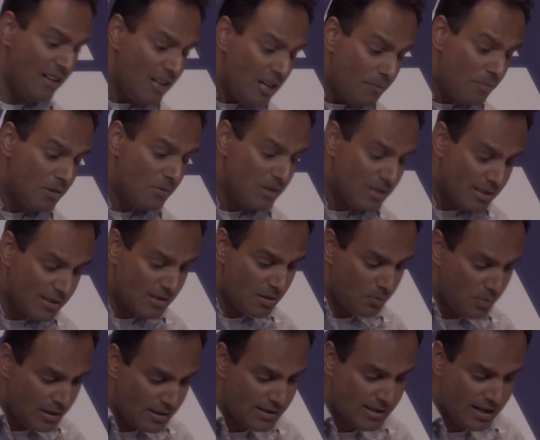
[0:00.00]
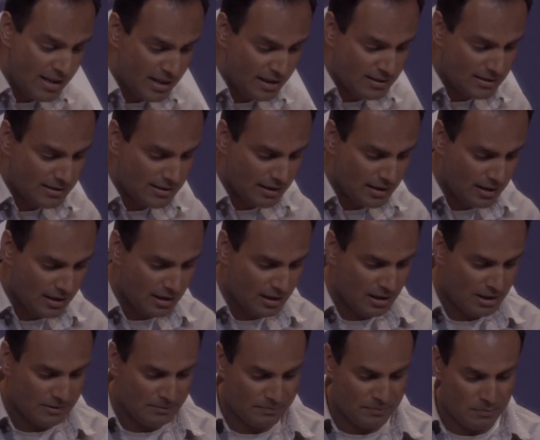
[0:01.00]
ended up in Mississippi State
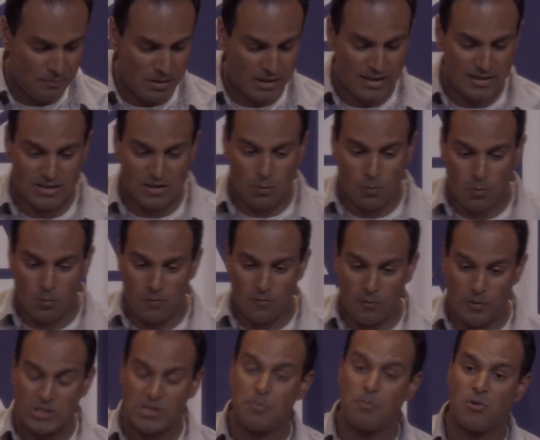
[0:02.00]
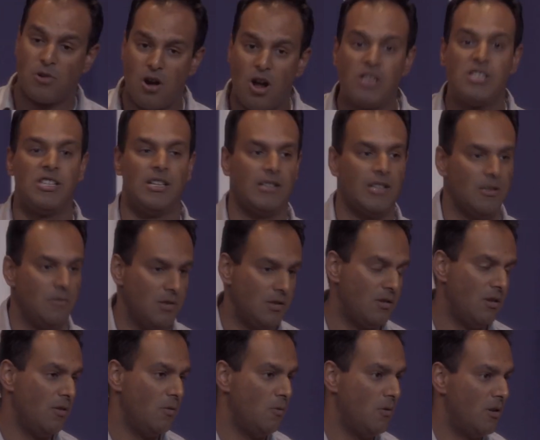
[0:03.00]
because of which project I was
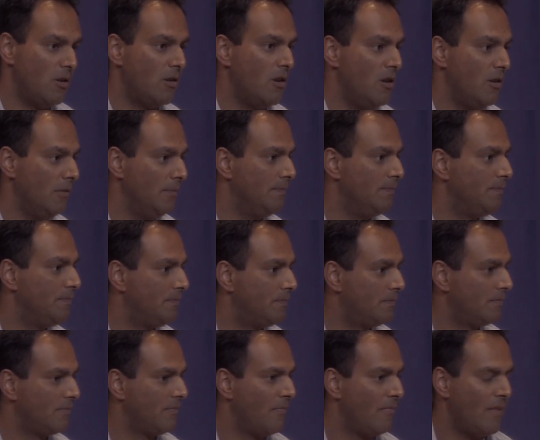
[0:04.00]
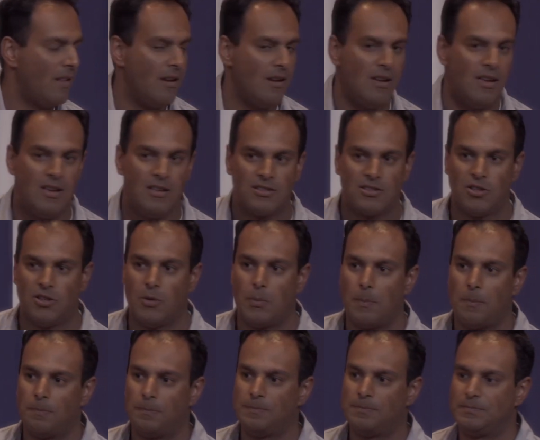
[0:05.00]
going to work on.
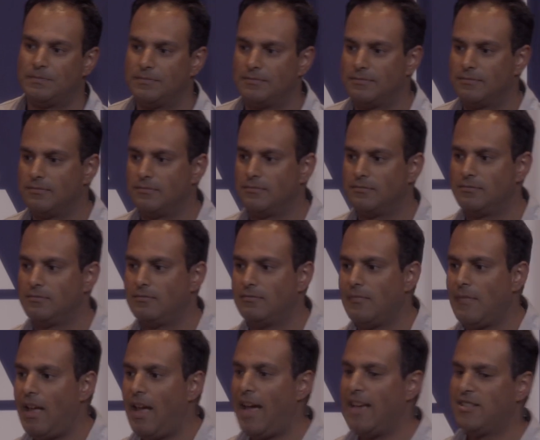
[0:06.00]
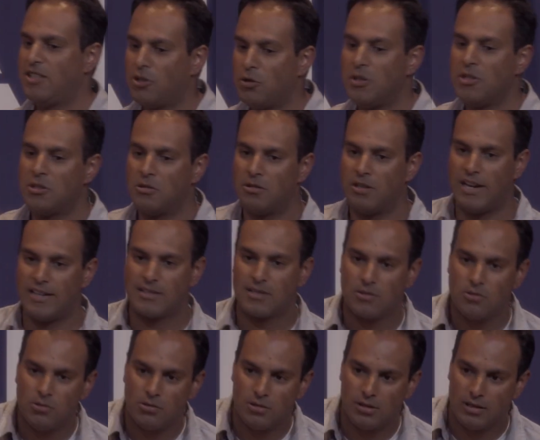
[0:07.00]
So as you go into grad
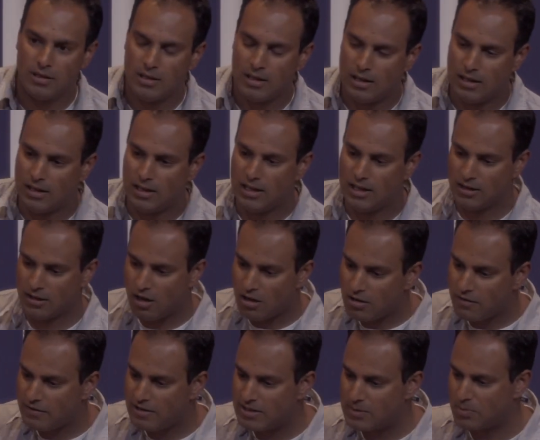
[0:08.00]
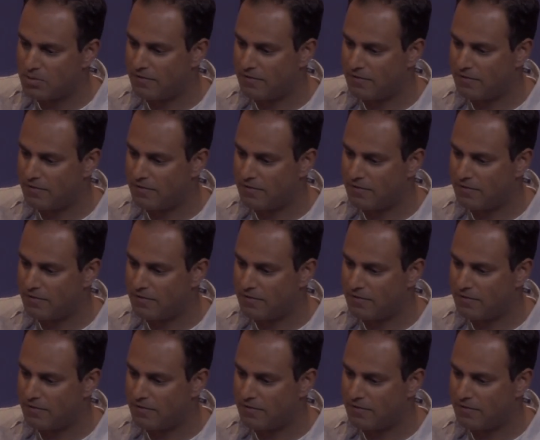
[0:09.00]
school, a lot of these